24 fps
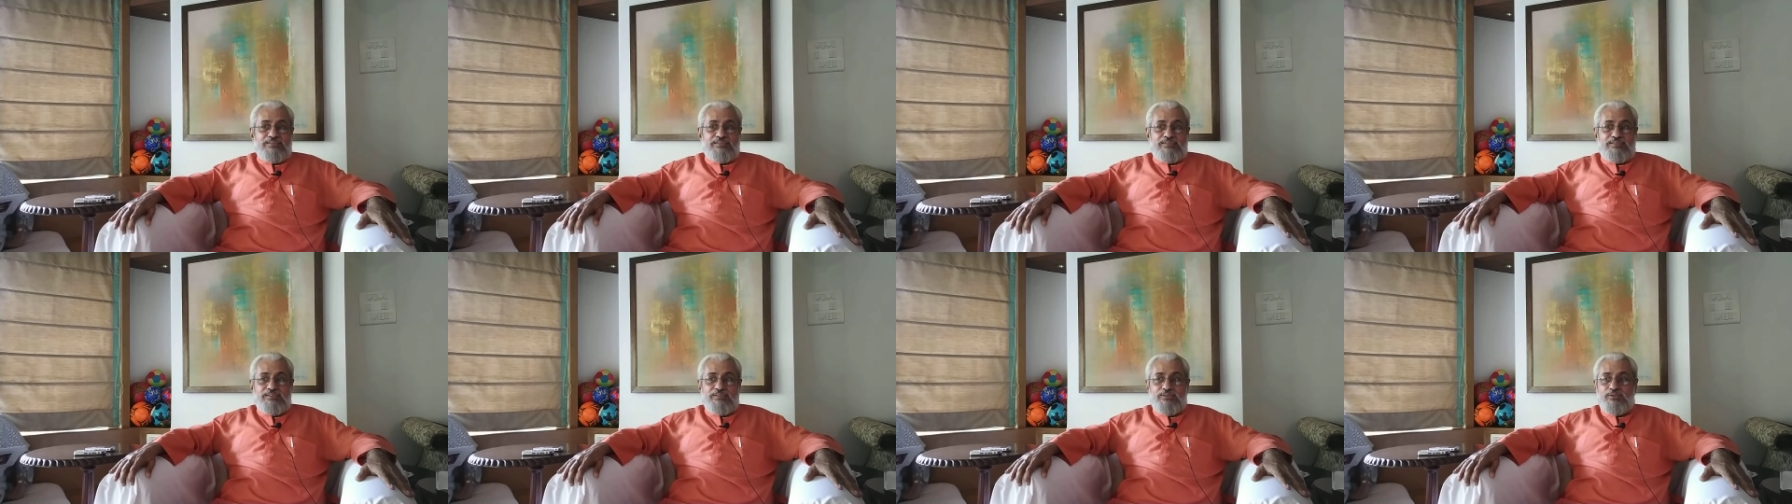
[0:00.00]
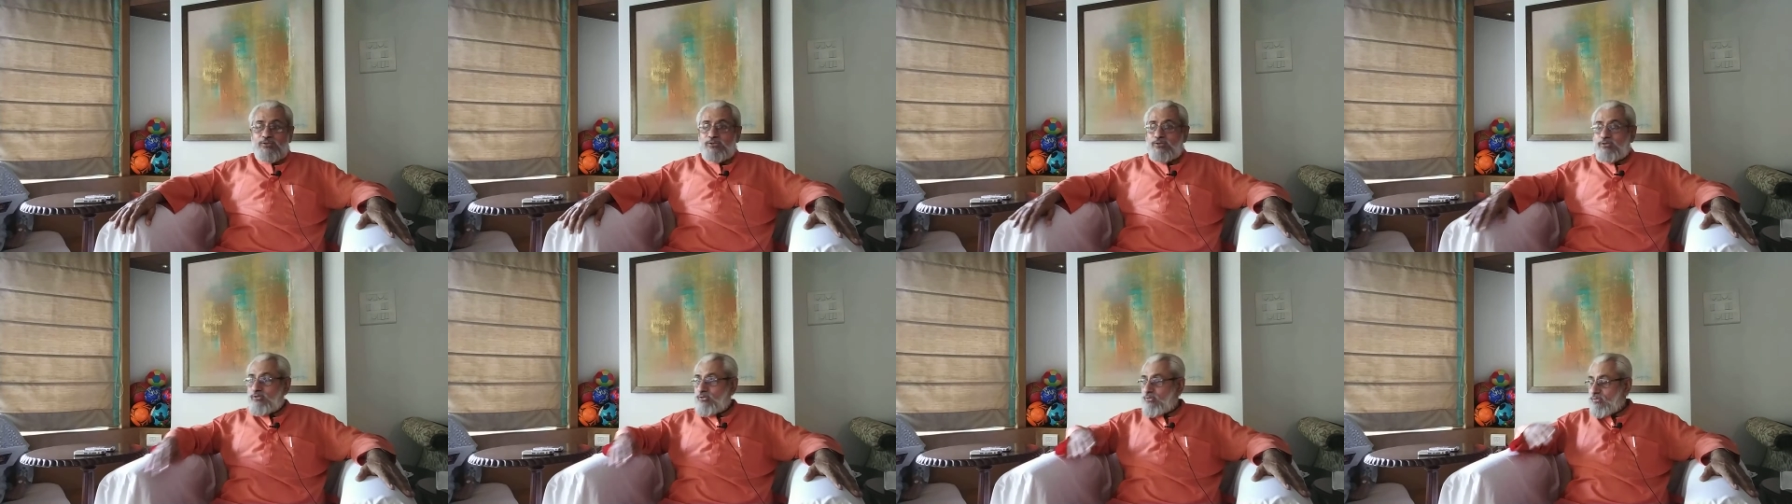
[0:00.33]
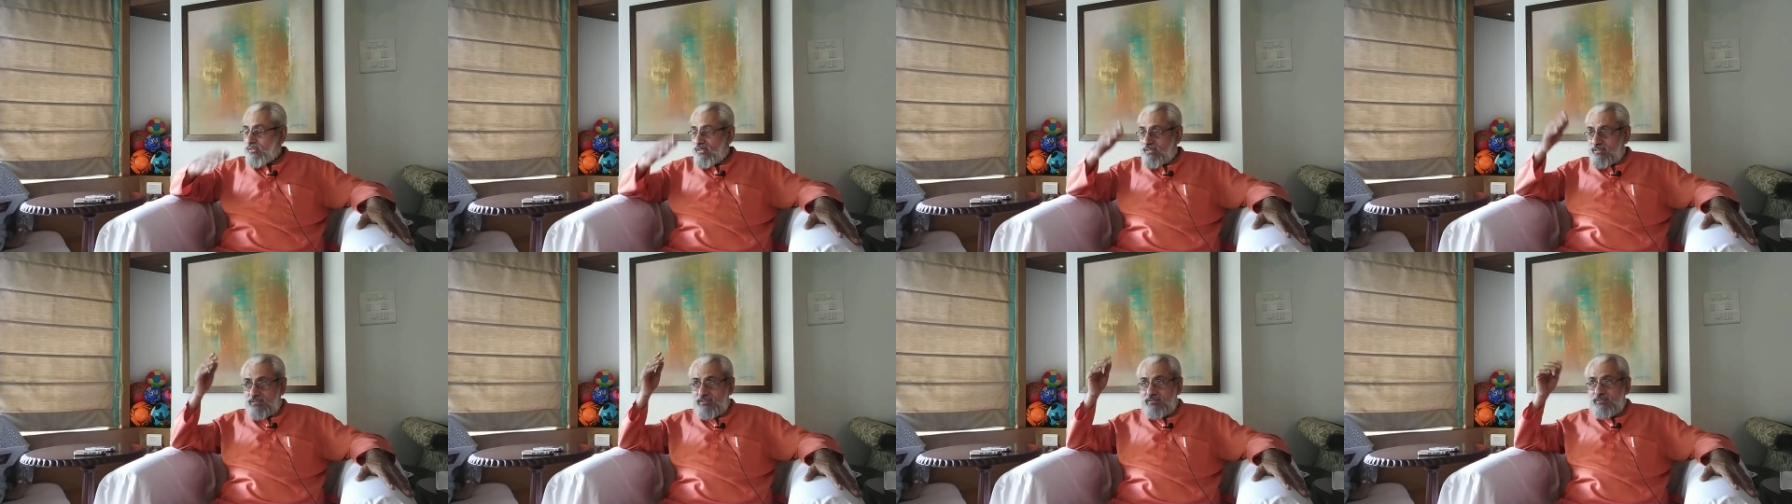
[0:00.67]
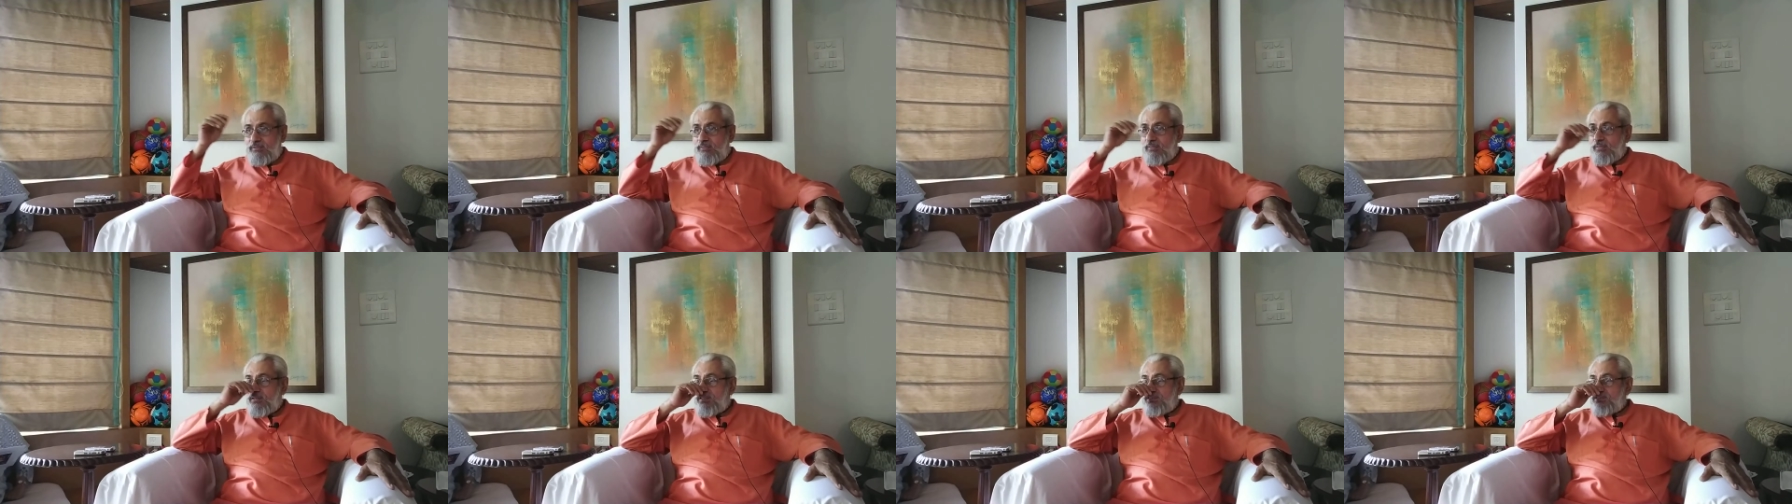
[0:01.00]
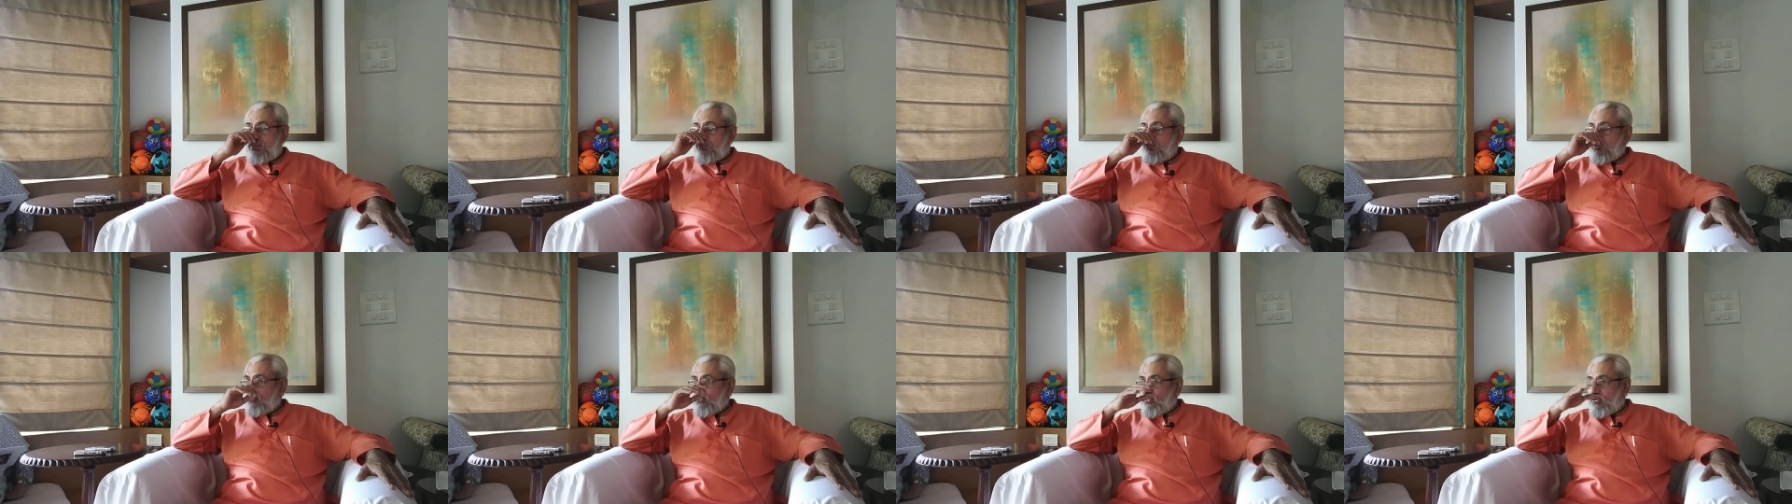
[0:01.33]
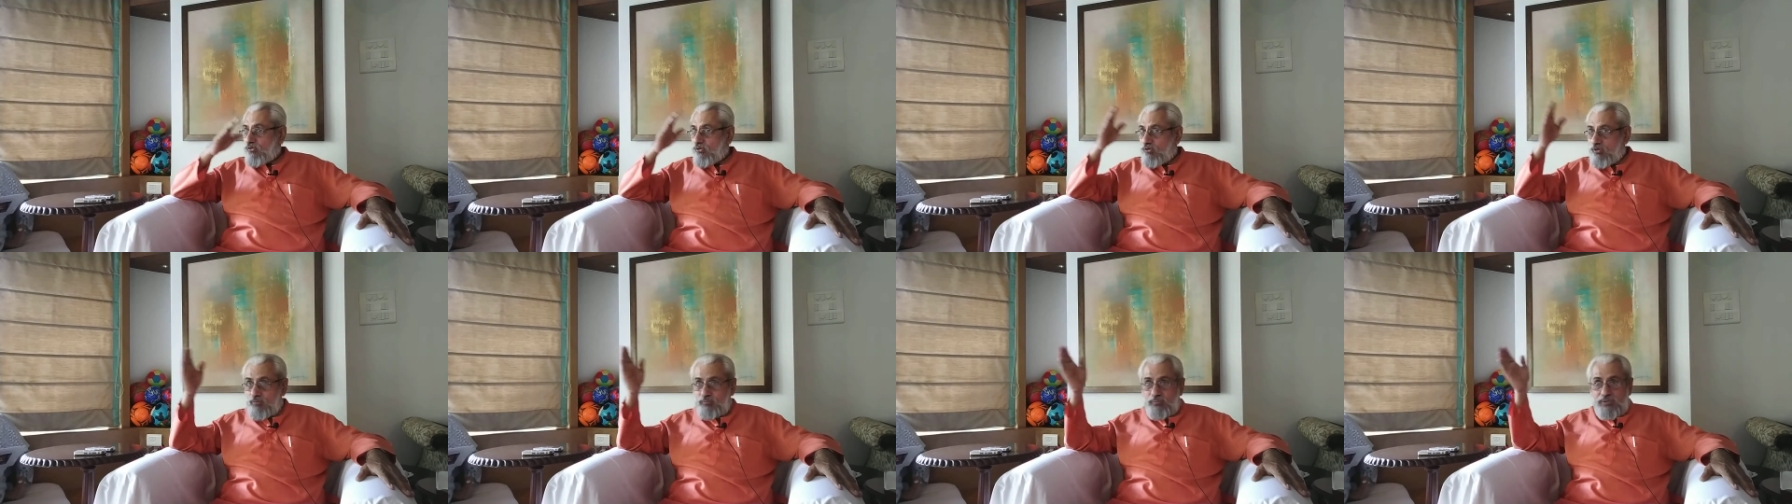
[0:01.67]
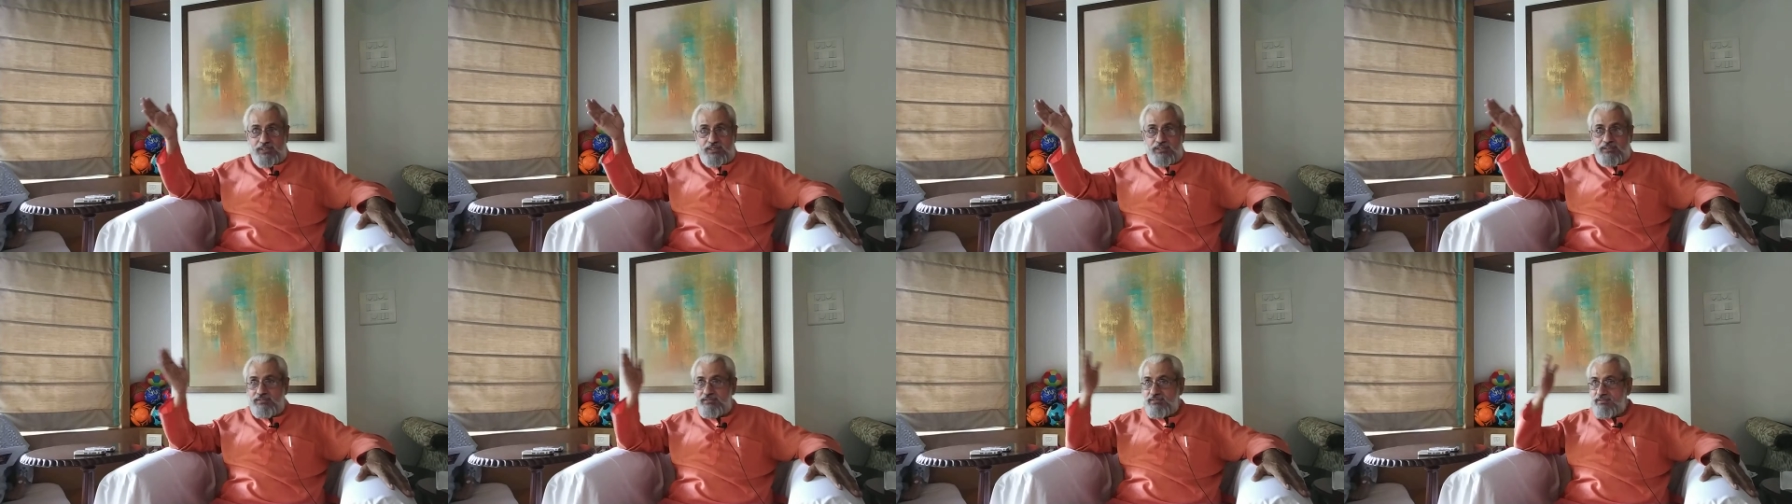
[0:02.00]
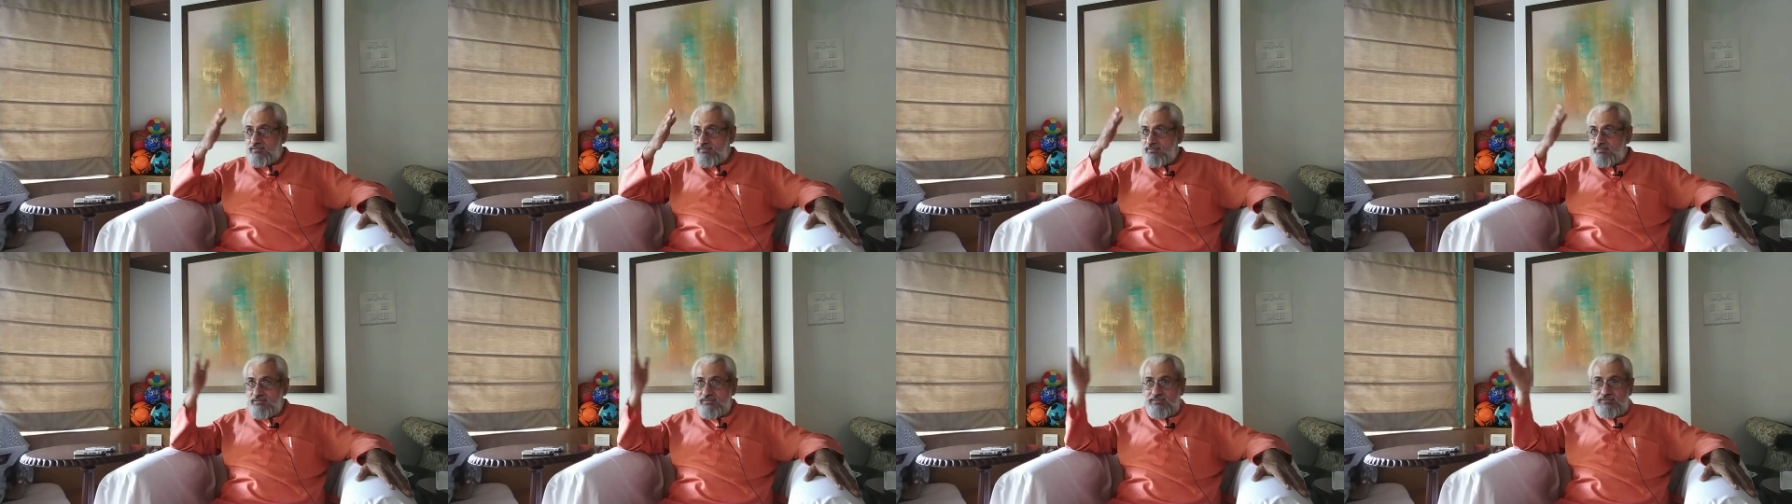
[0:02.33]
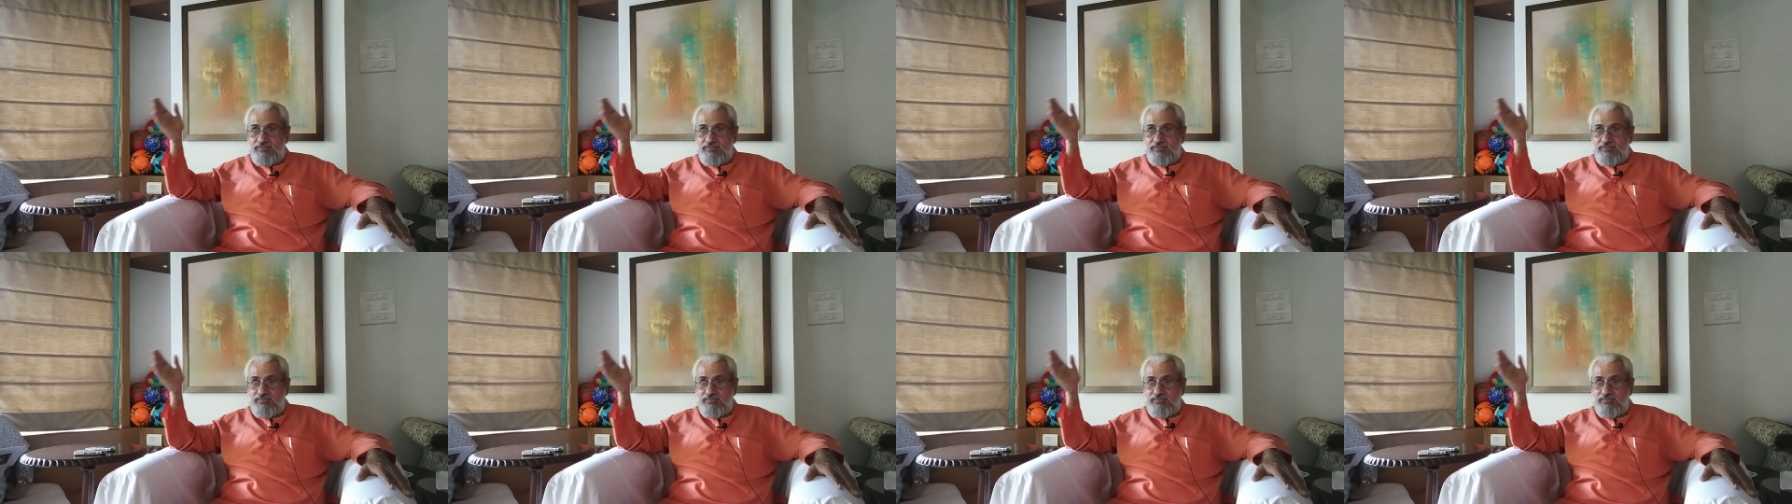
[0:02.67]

You oh, know, look at some of the lower Parel and this thing.